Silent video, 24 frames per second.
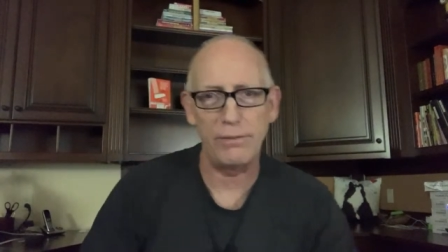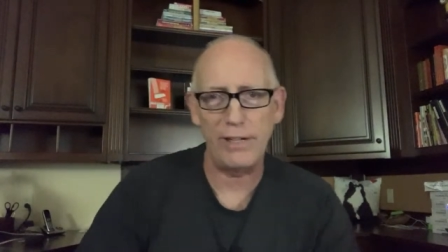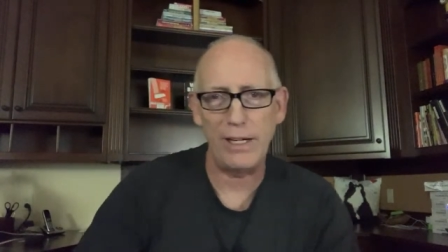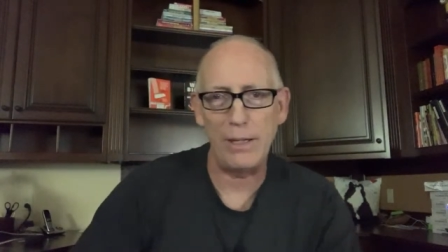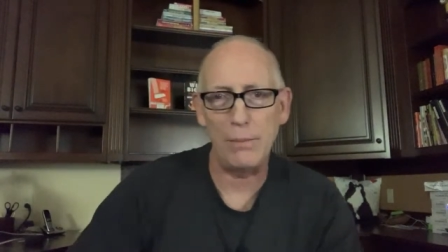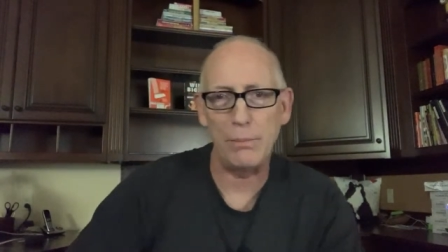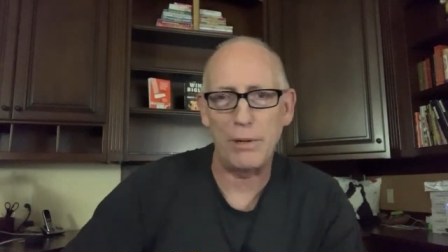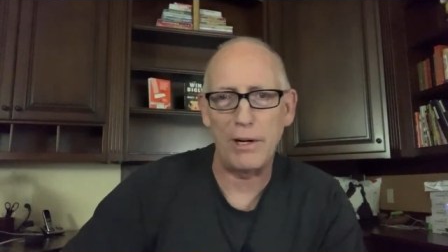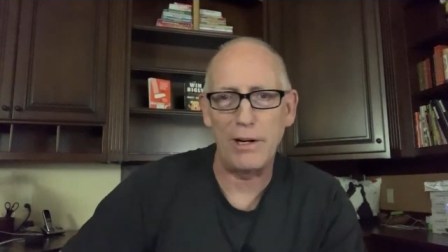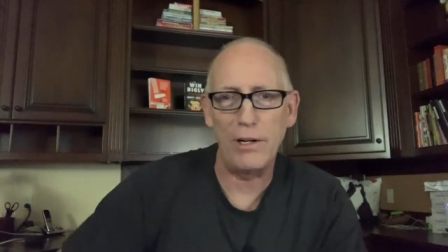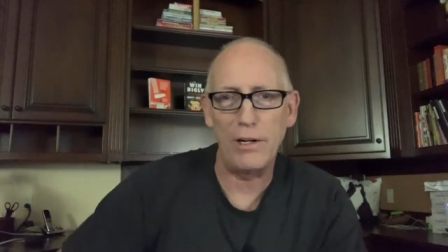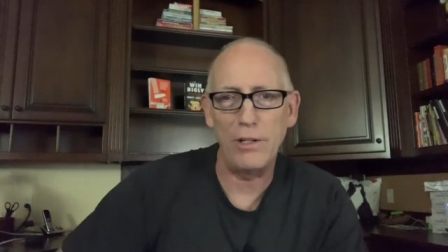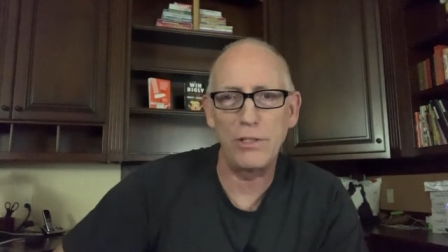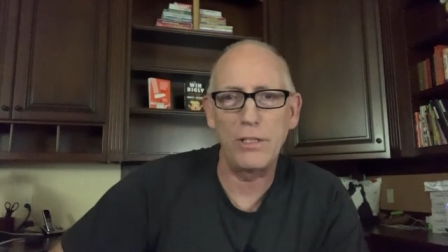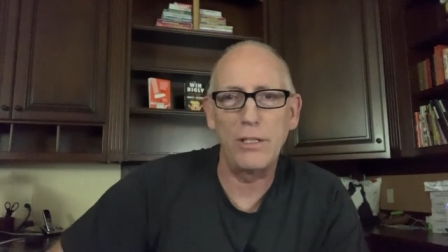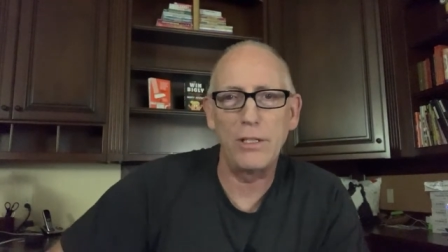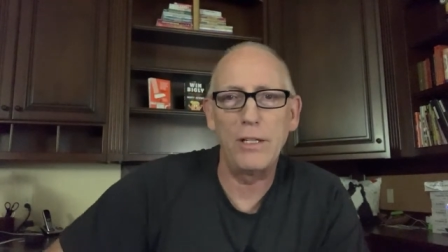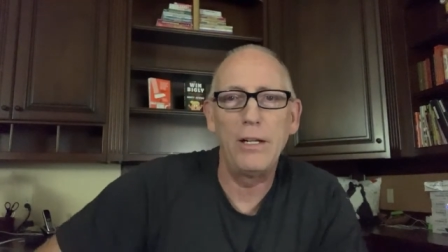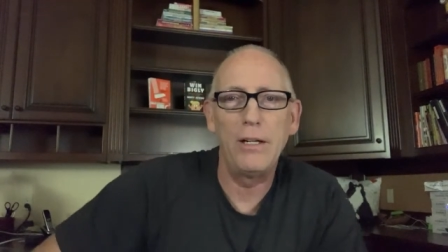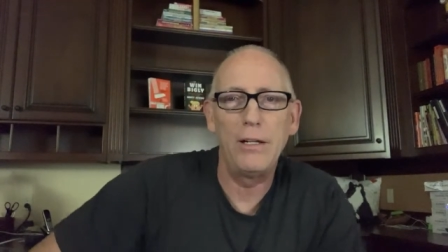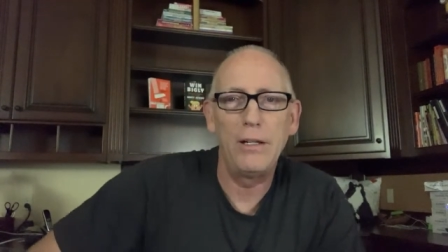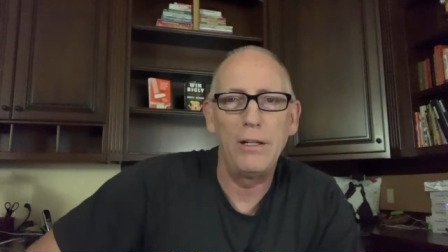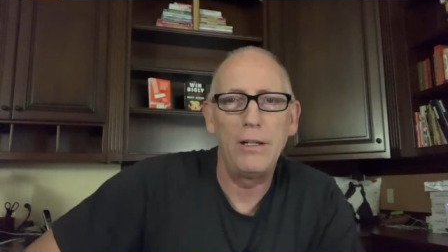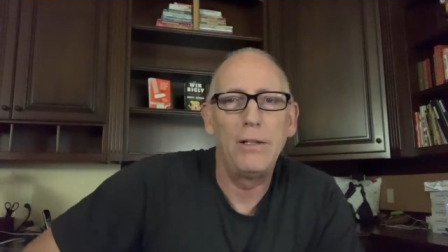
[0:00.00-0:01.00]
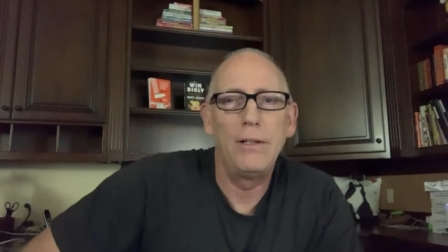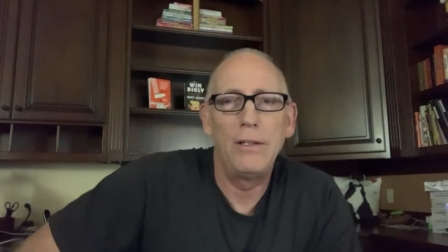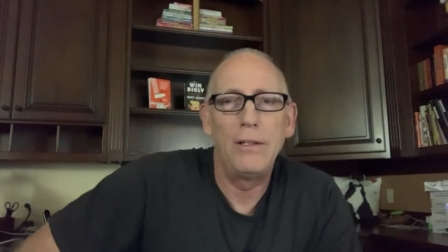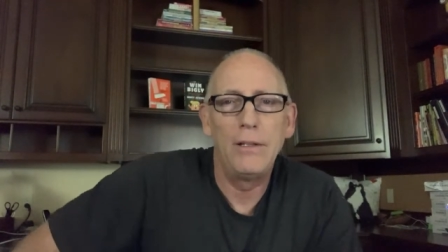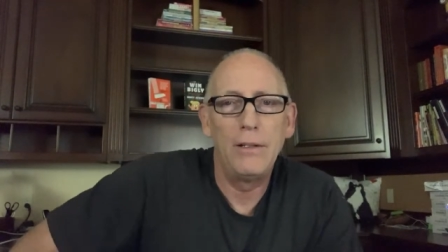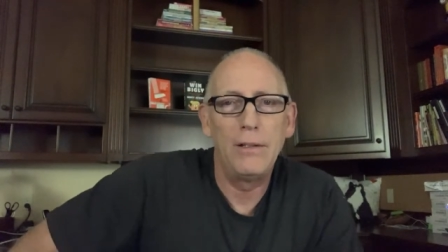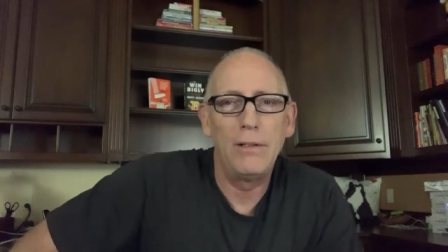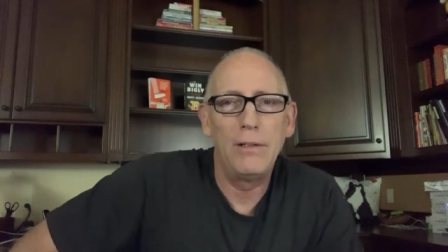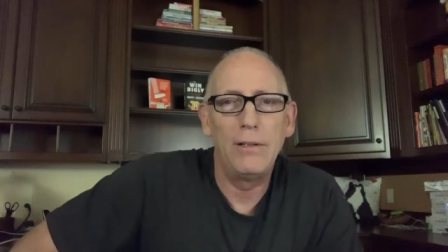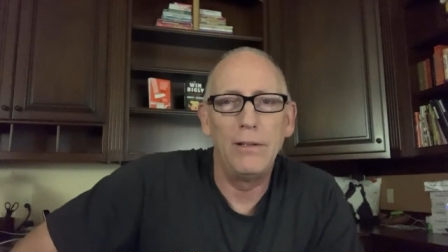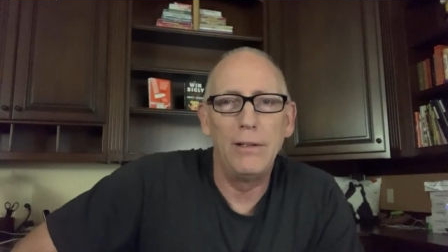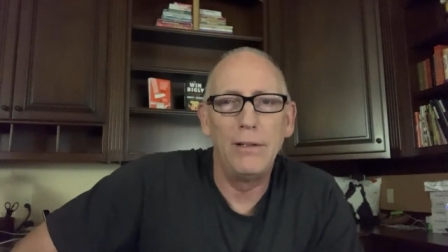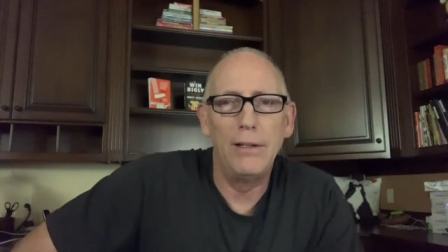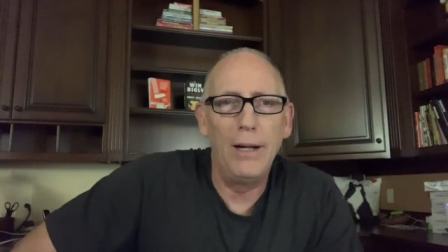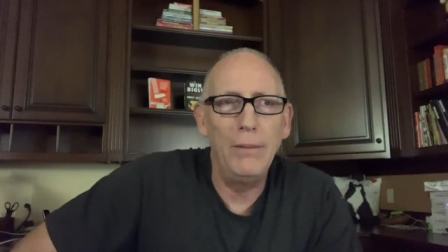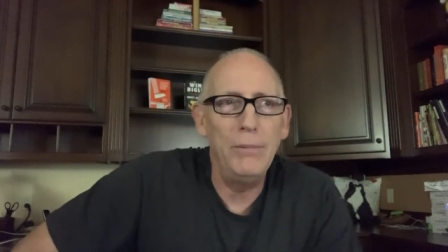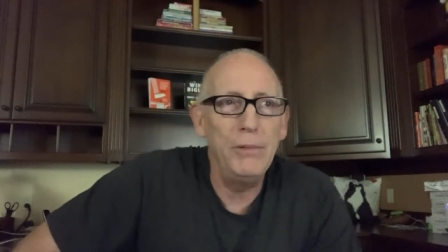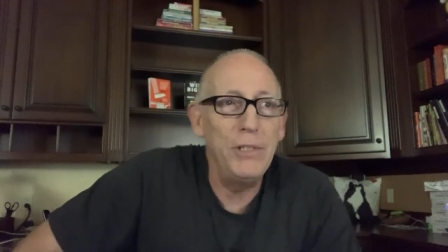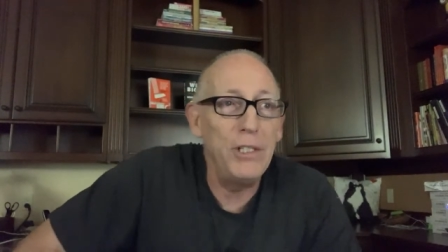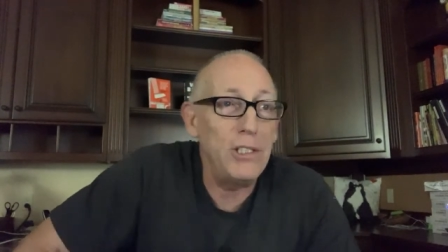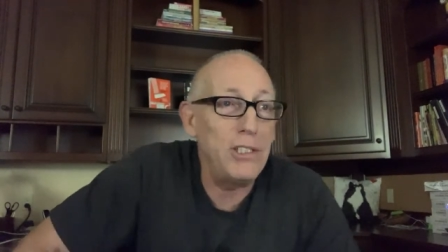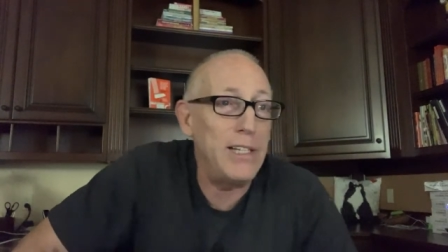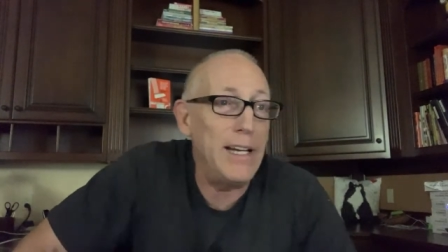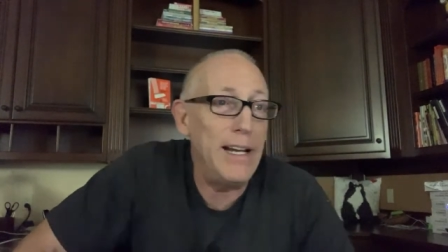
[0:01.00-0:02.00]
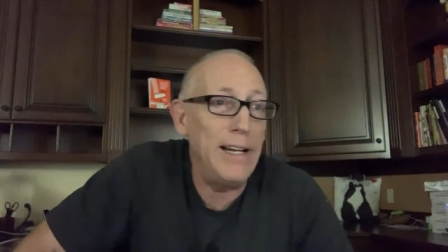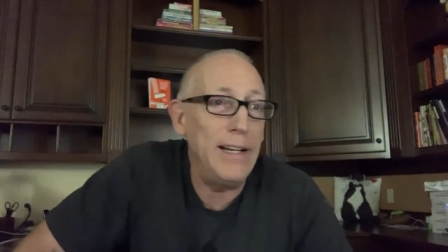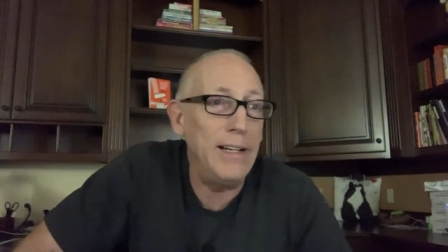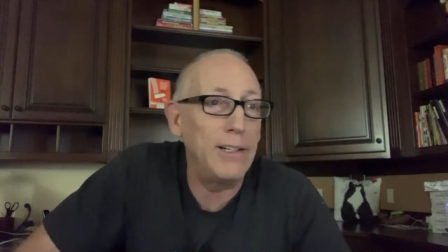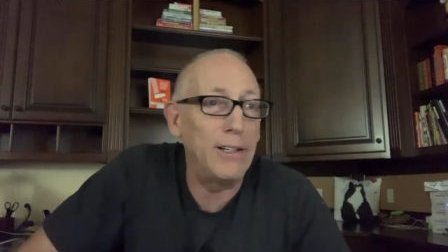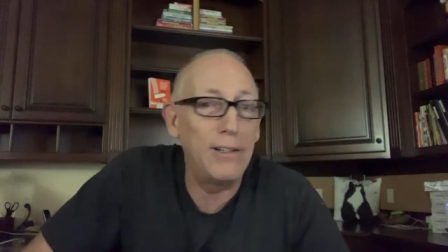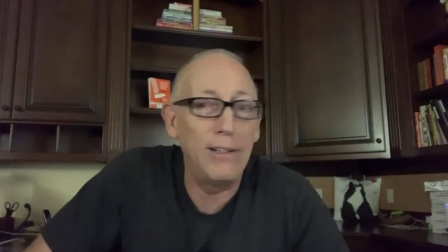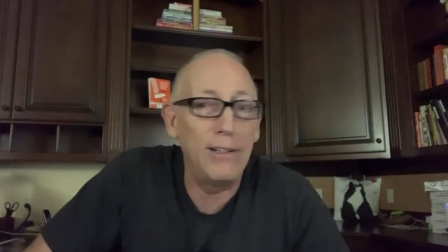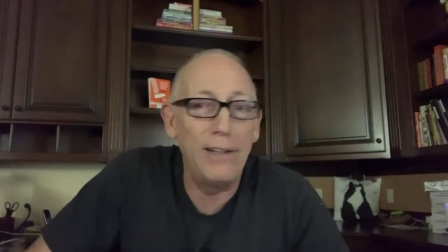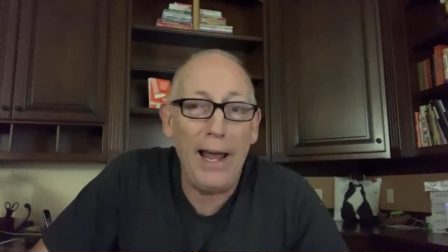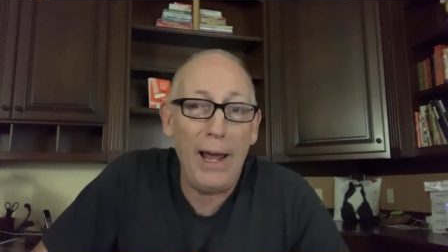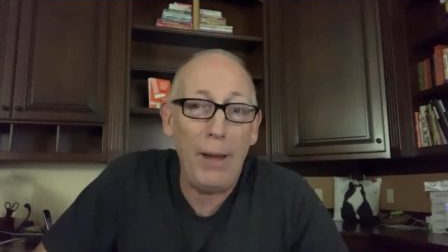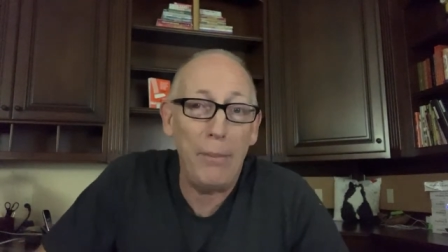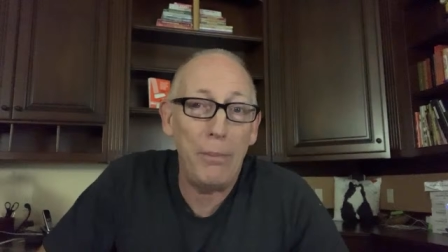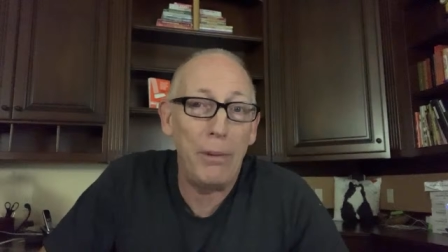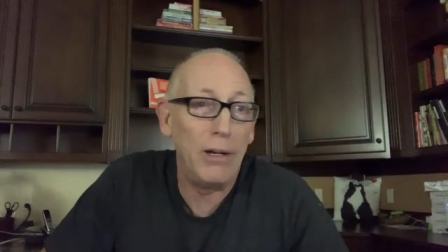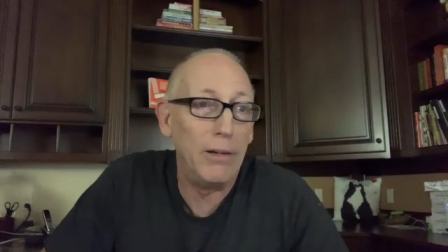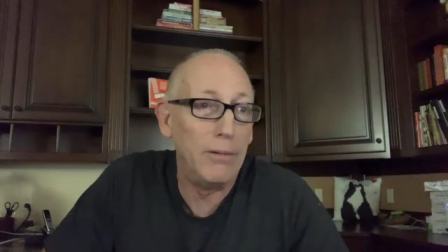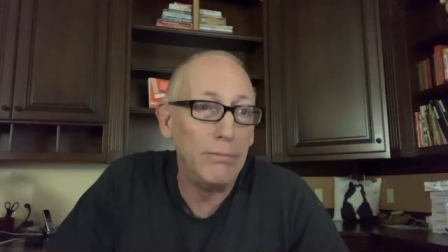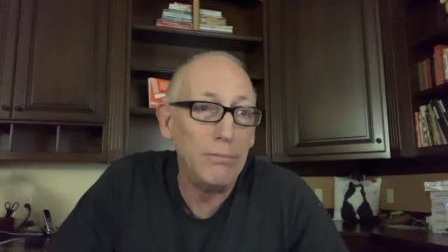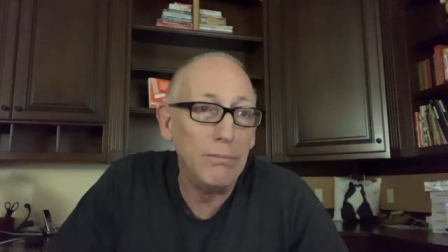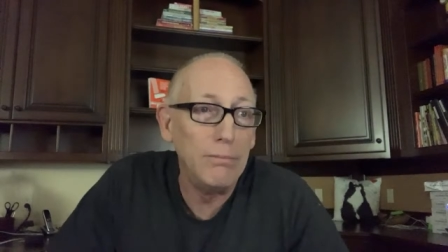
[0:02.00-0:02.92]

vampires. I'm just saying it could happen.